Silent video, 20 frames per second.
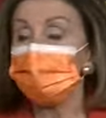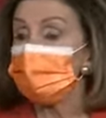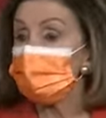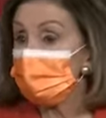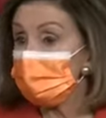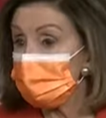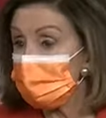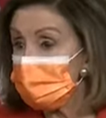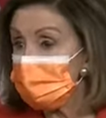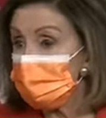
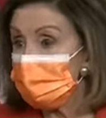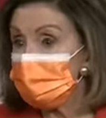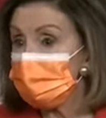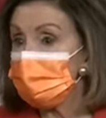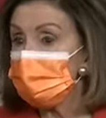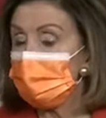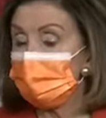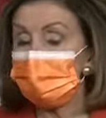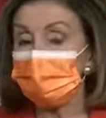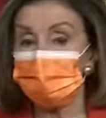There were some
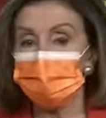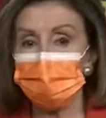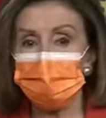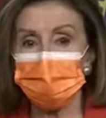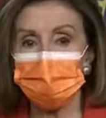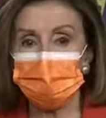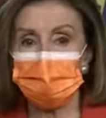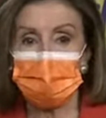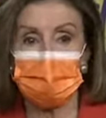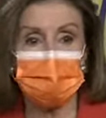
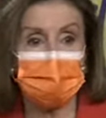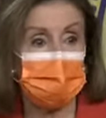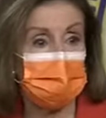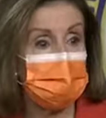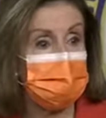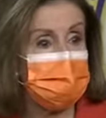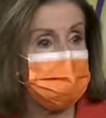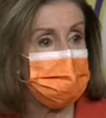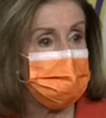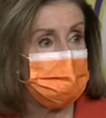changes, not
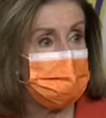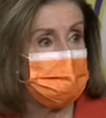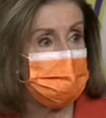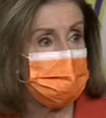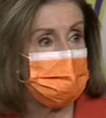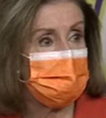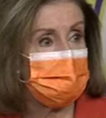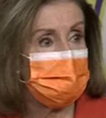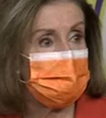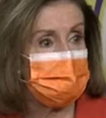much,
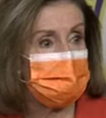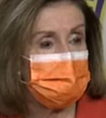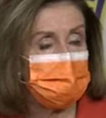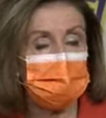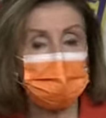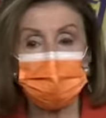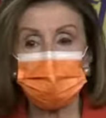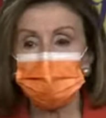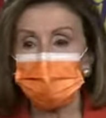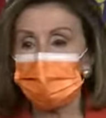so
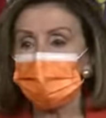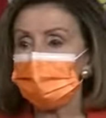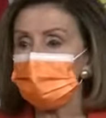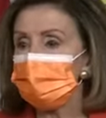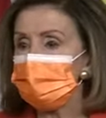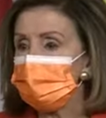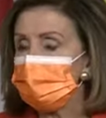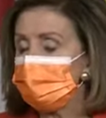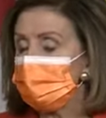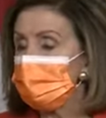that we could
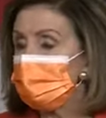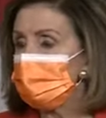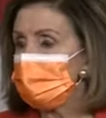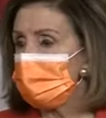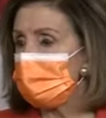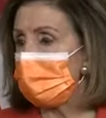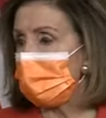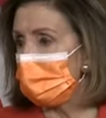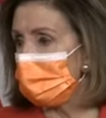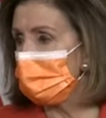receive it
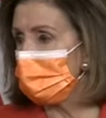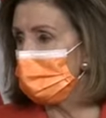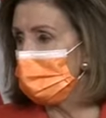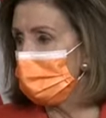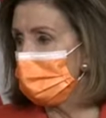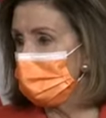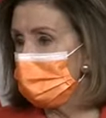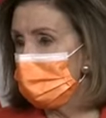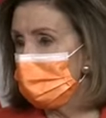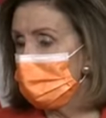back
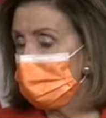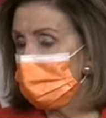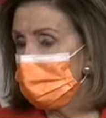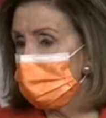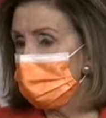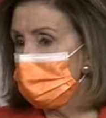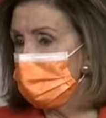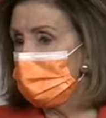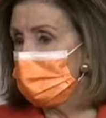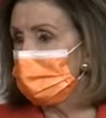
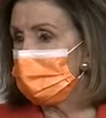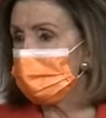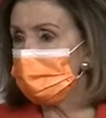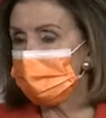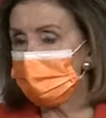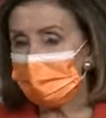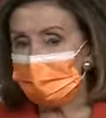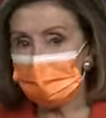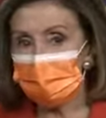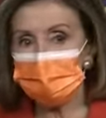in
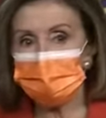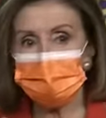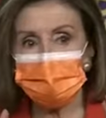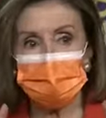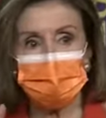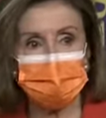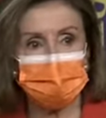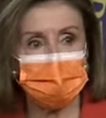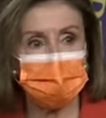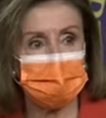terms
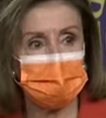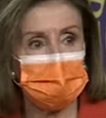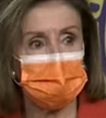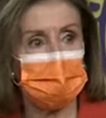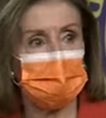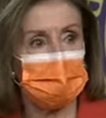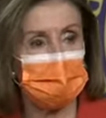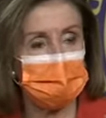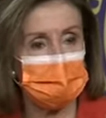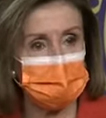of the
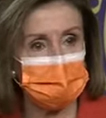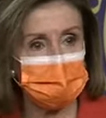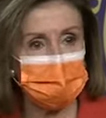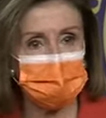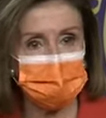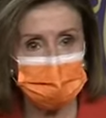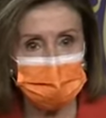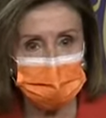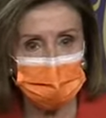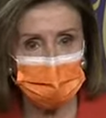
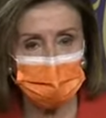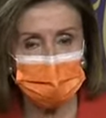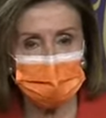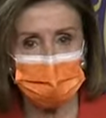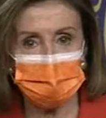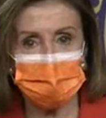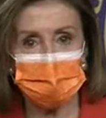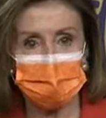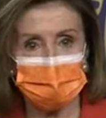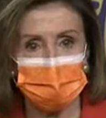essence of
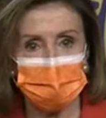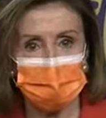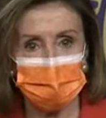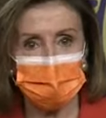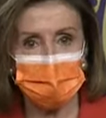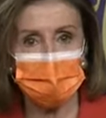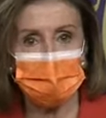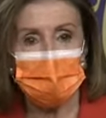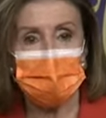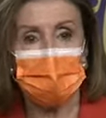the bill.
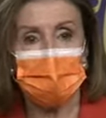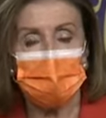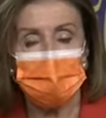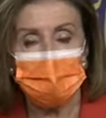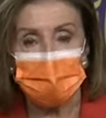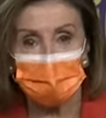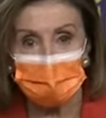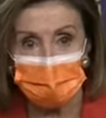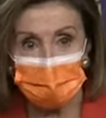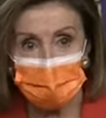
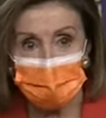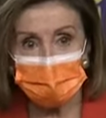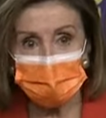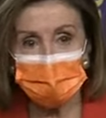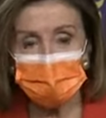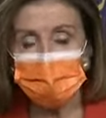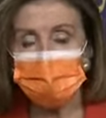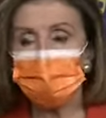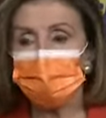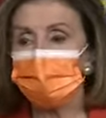But one
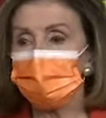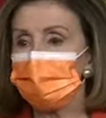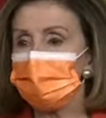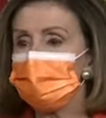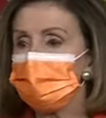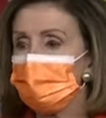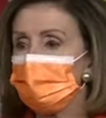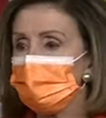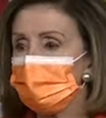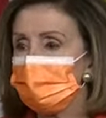
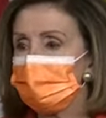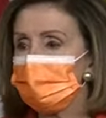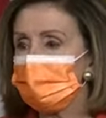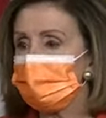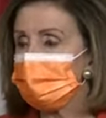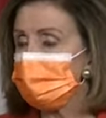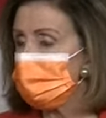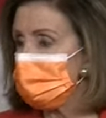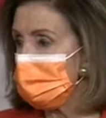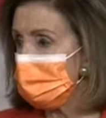important part of
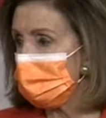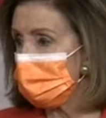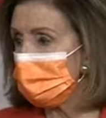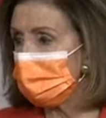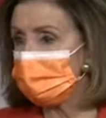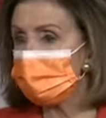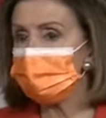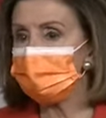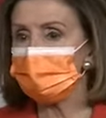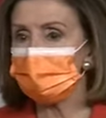it that did
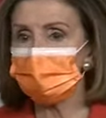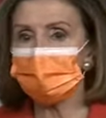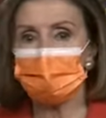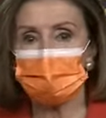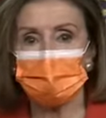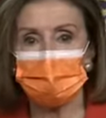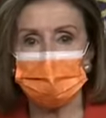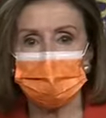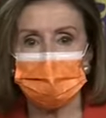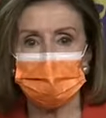not
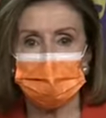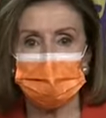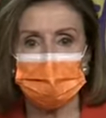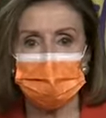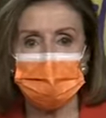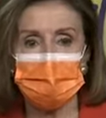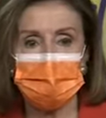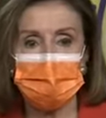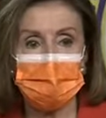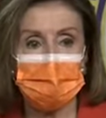survive
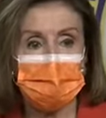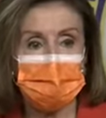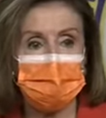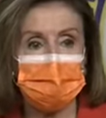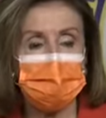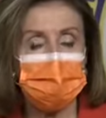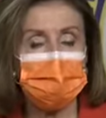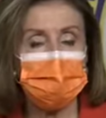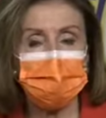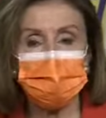the
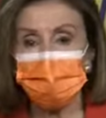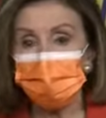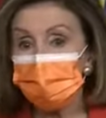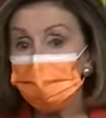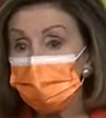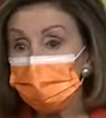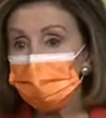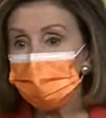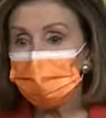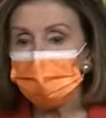bird
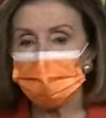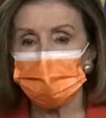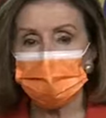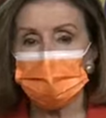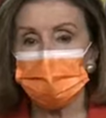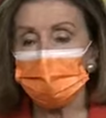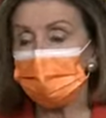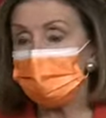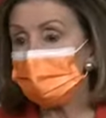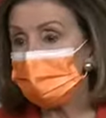rule or the
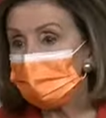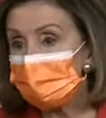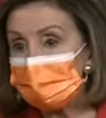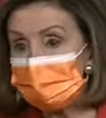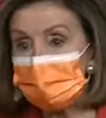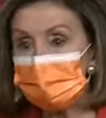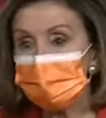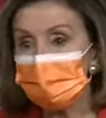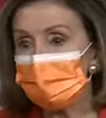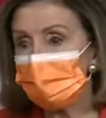bird
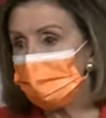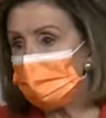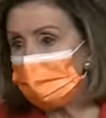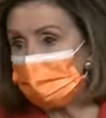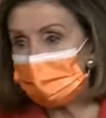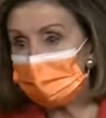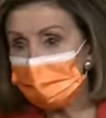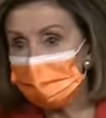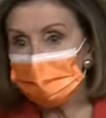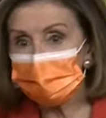lady or
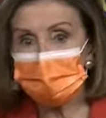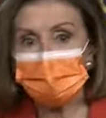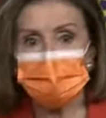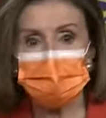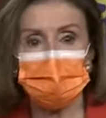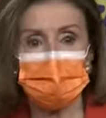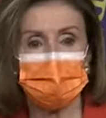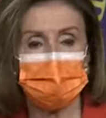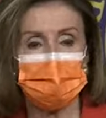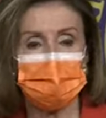whatever it
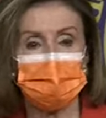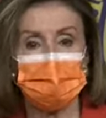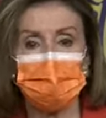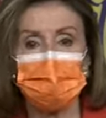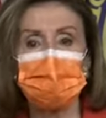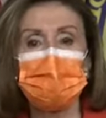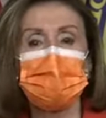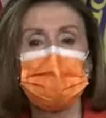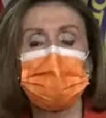is over there